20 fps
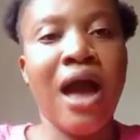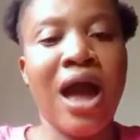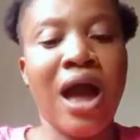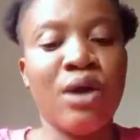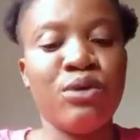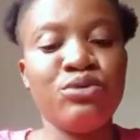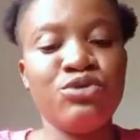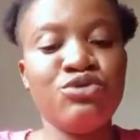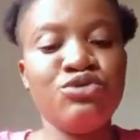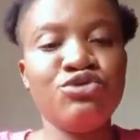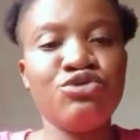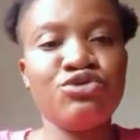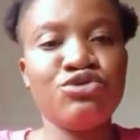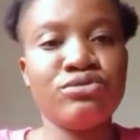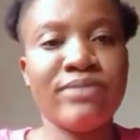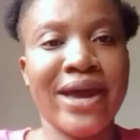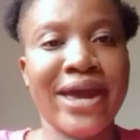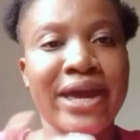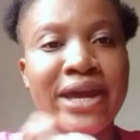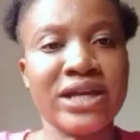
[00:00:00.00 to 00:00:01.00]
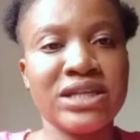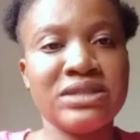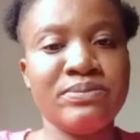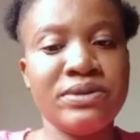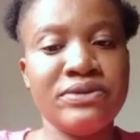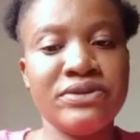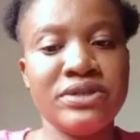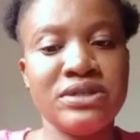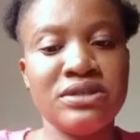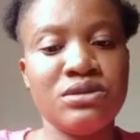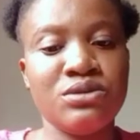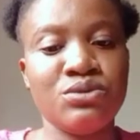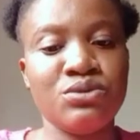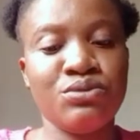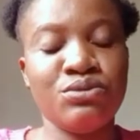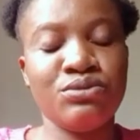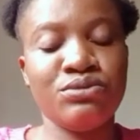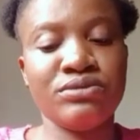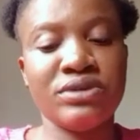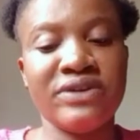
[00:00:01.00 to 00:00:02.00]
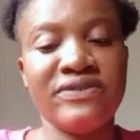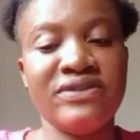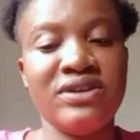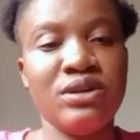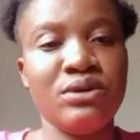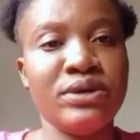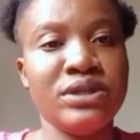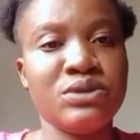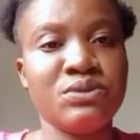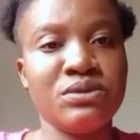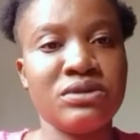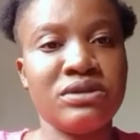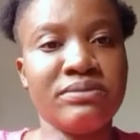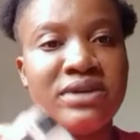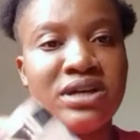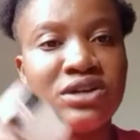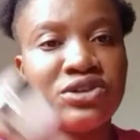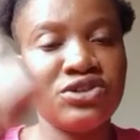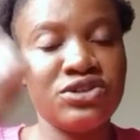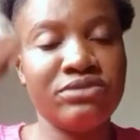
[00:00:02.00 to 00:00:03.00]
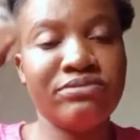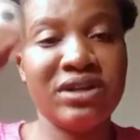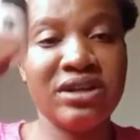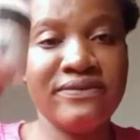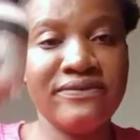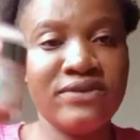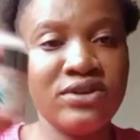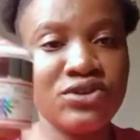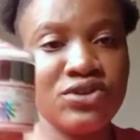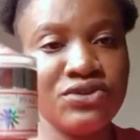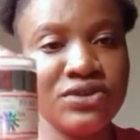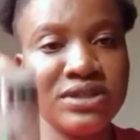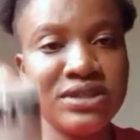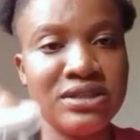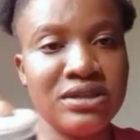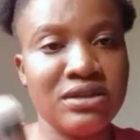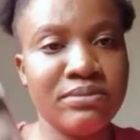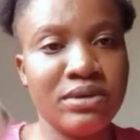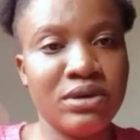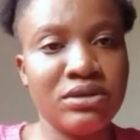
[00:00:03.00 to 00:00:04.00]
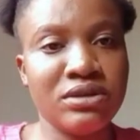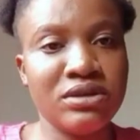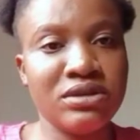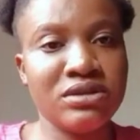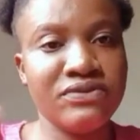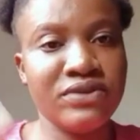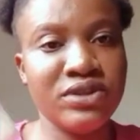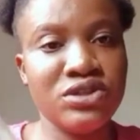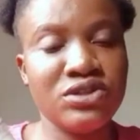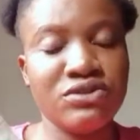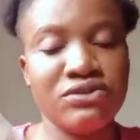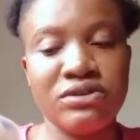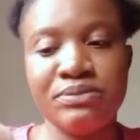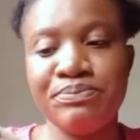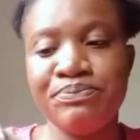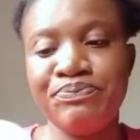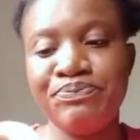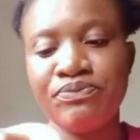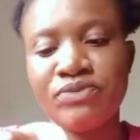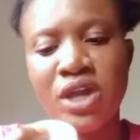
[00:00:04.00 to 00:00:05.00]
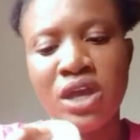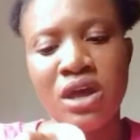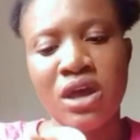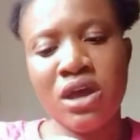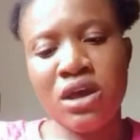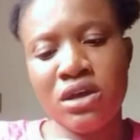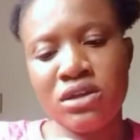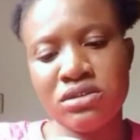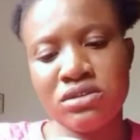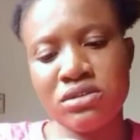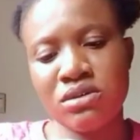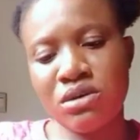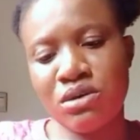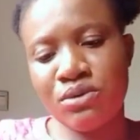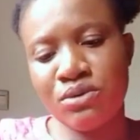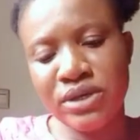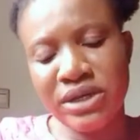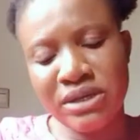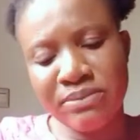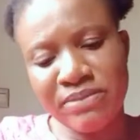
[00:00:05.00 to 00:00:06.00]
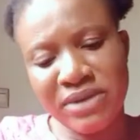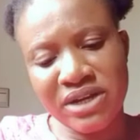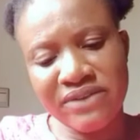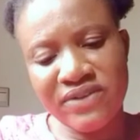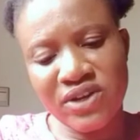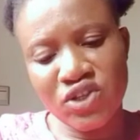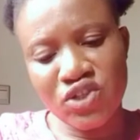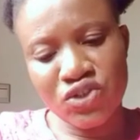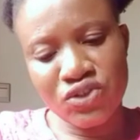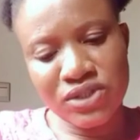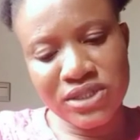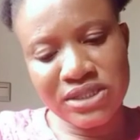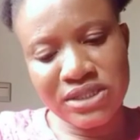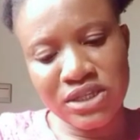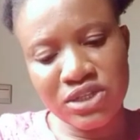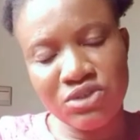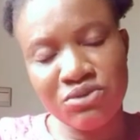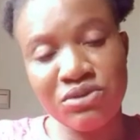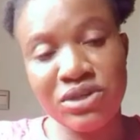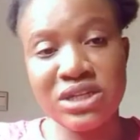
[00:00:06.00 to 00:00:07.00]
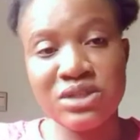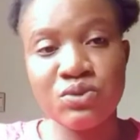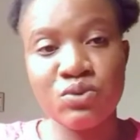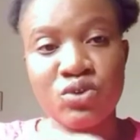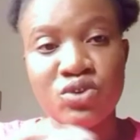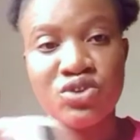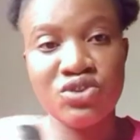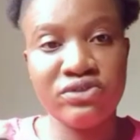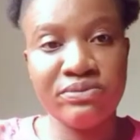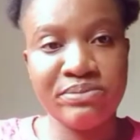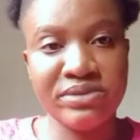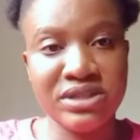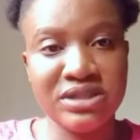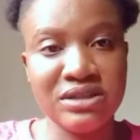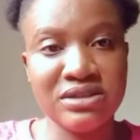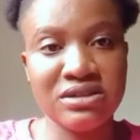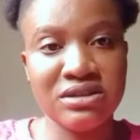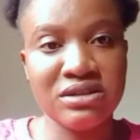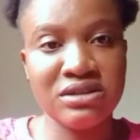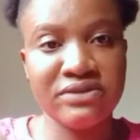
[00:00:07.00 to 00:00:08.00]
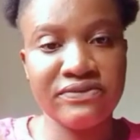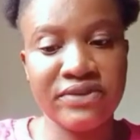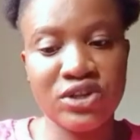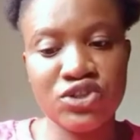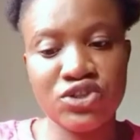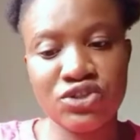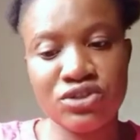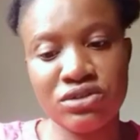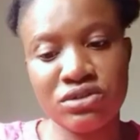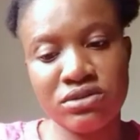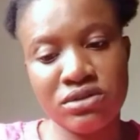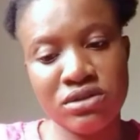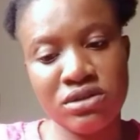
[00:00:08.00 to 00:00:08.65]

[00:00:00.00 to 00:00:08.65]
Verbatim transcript: i'll use my experience to evaluate what the manufacturer said about this face cream so manufacturer said you get 100 percent satisfaction